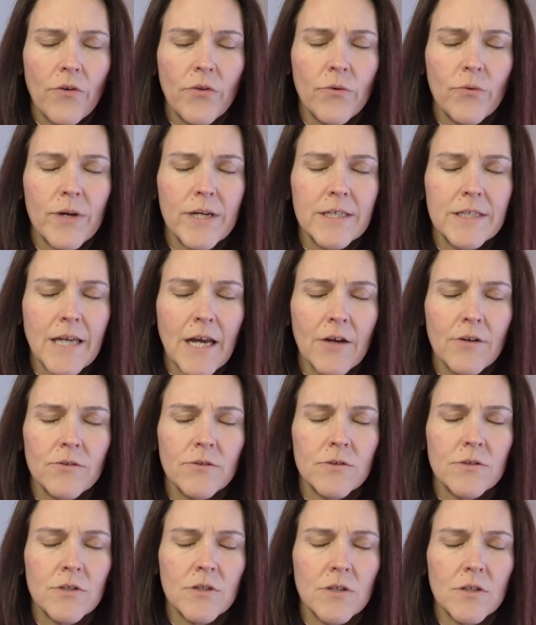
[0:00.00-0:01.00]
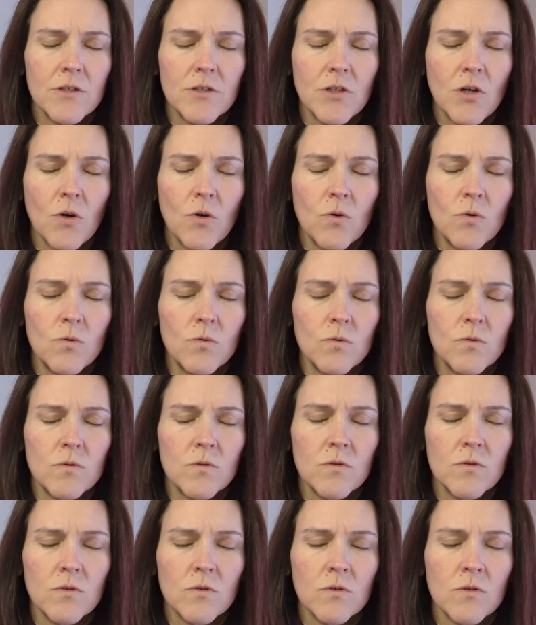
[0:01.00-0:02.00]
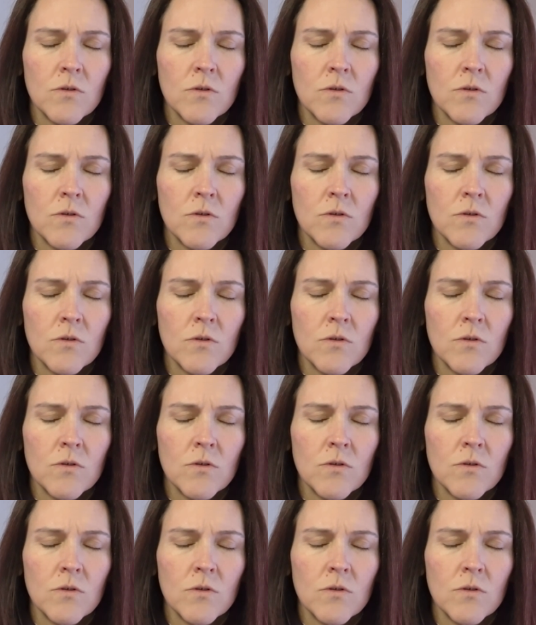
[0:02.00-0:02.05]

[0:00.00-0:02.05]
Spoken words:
the way down to the toes.